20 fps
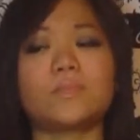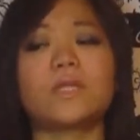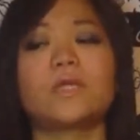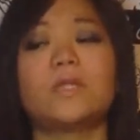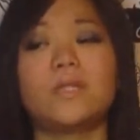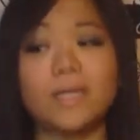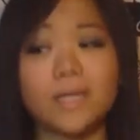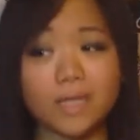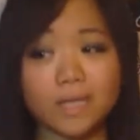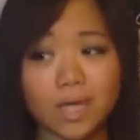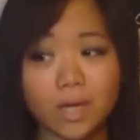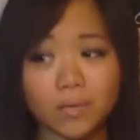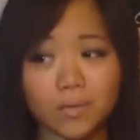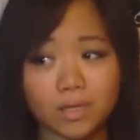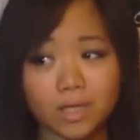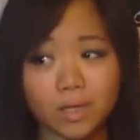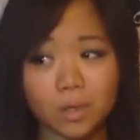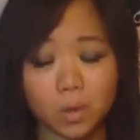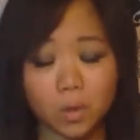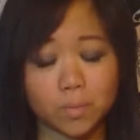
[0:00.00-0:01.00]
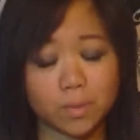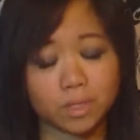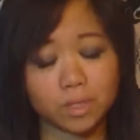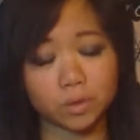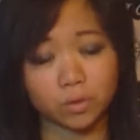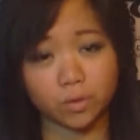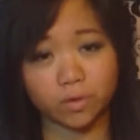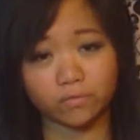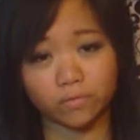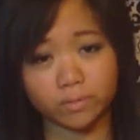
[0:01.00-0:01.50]
Like, I would like open the
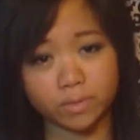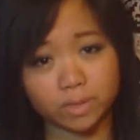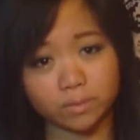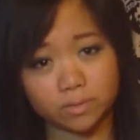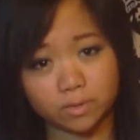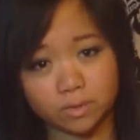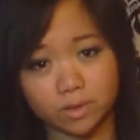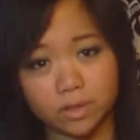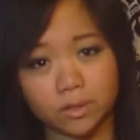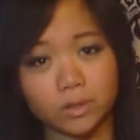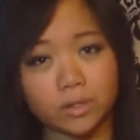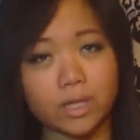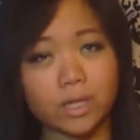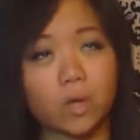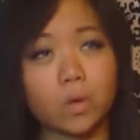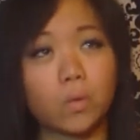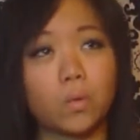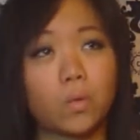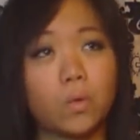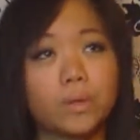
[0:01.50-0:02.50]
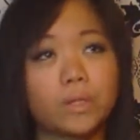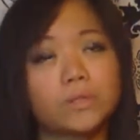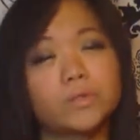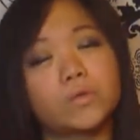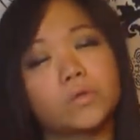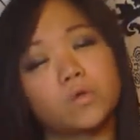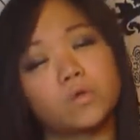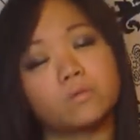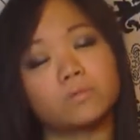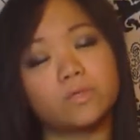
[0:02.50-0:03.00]
door for people or like hold the
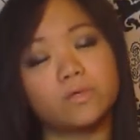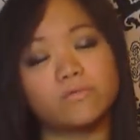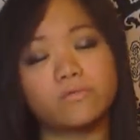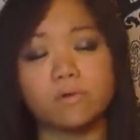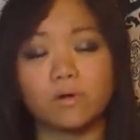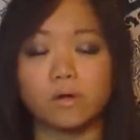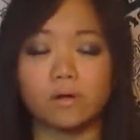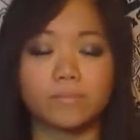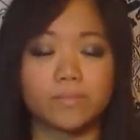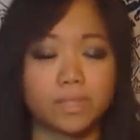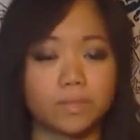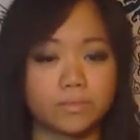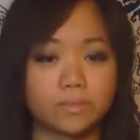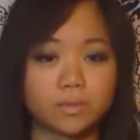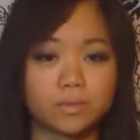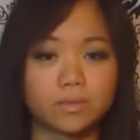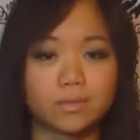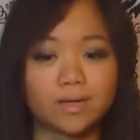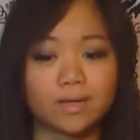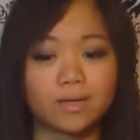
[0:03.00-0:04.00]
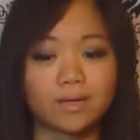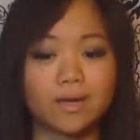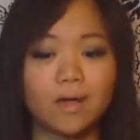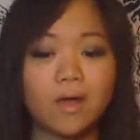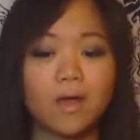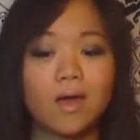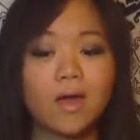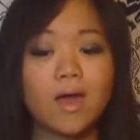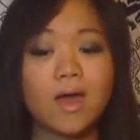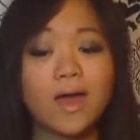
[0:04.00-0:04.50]
door open for people, and
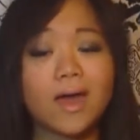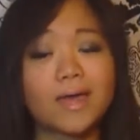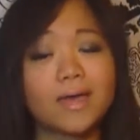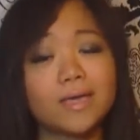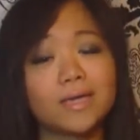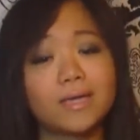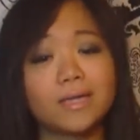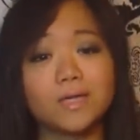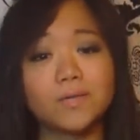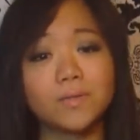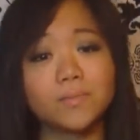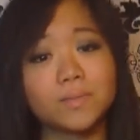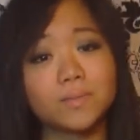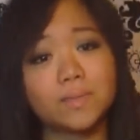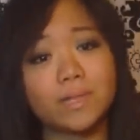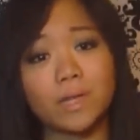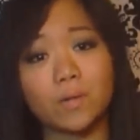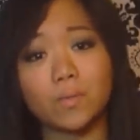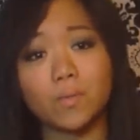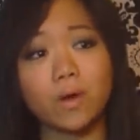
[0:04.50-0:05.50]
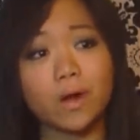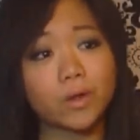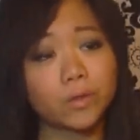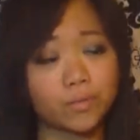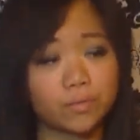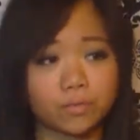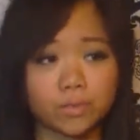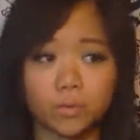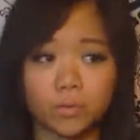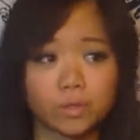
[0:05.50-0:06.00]
I hate it when people like walk
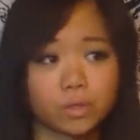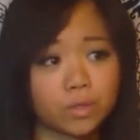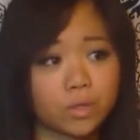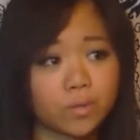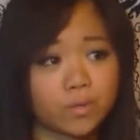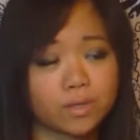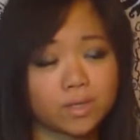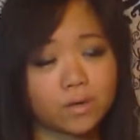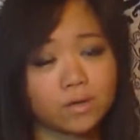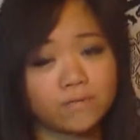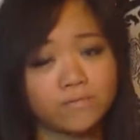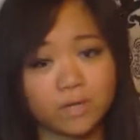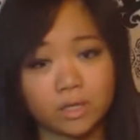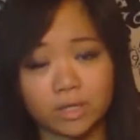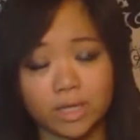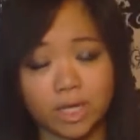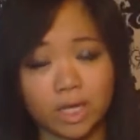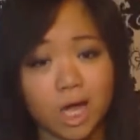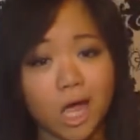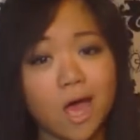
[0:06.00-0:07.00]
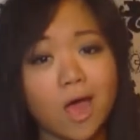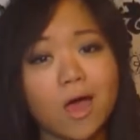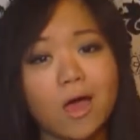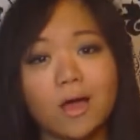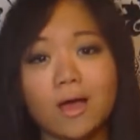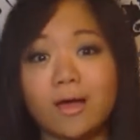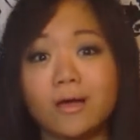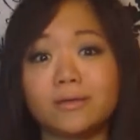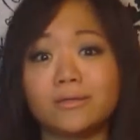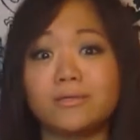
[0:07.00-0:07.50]
through the door without even like
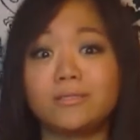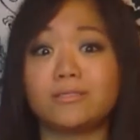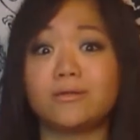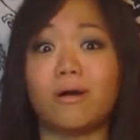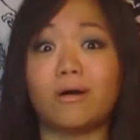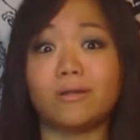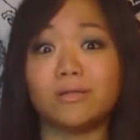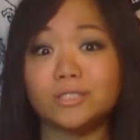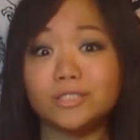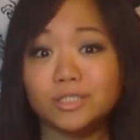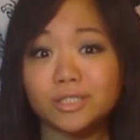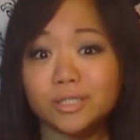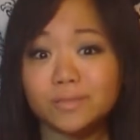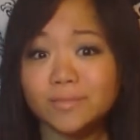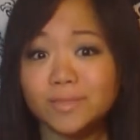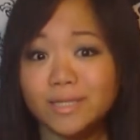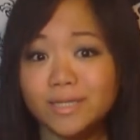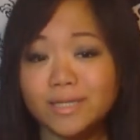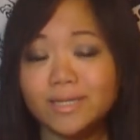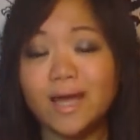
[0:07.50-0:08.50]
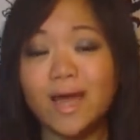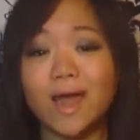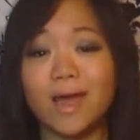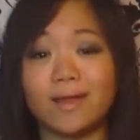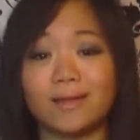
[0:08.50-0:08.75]
acknowledging me.